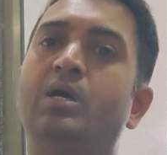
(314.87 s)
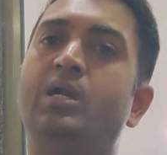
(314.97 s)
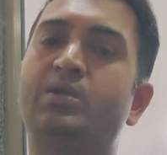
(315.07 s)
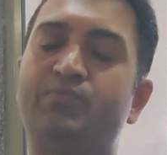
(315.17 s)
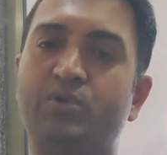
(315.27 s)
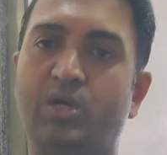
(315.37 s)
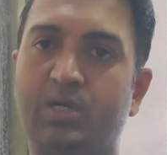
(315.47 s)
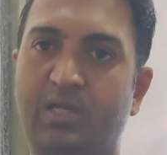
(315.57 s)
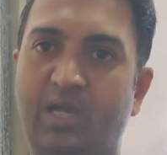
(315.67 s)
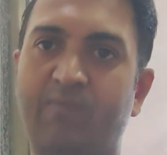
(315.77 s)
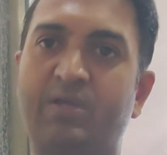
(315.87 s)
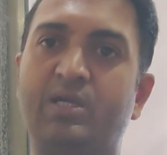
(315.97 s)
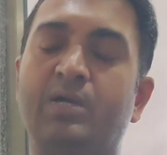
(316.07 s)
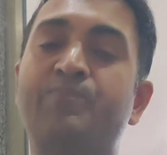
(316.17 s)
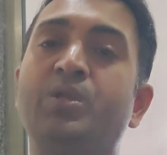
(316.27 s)
and if you are
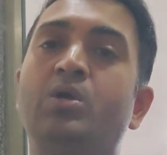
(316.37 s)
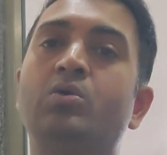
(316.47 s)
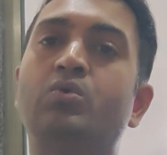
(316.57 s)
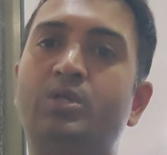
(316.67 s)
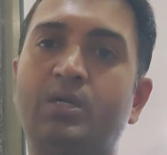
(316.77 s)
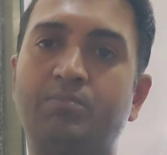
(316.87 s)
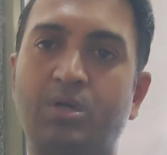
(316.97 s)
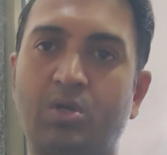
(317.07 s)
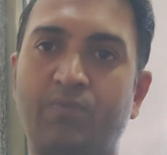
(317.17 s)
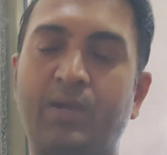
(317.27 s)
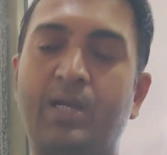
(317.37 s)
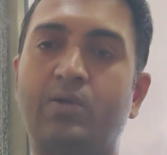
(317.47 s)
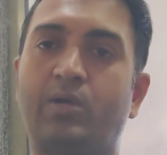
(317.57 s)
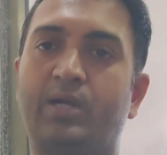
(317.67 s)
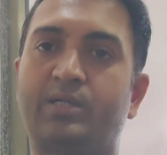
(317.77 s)
having a good number of
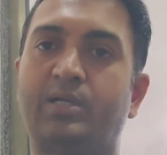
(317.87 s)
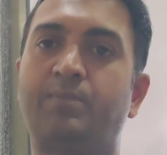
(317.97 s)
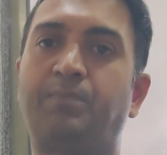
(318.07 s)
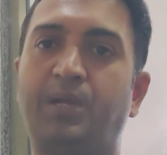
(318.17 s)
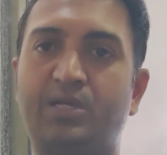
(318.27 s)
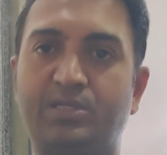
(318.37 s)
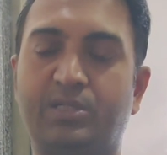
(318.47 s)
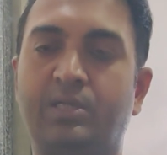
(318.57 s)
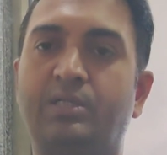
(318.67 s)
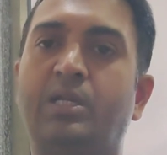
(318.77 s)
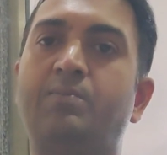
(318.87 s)
anorectal patient,